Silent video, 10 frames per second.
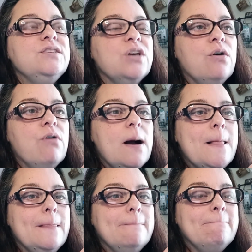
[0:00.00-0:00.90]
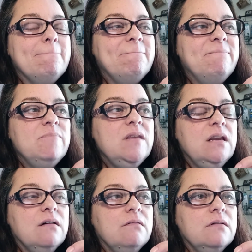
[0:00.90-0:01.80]
So,
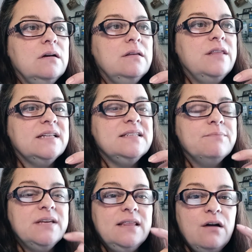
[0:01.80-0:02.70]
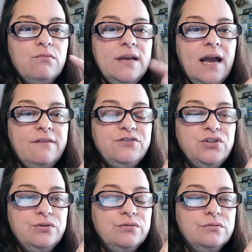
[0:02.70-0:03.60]
that's something that we have
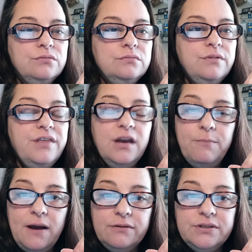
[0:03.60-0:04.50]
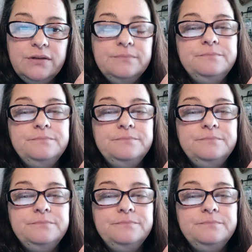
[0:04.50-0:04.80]
to think about.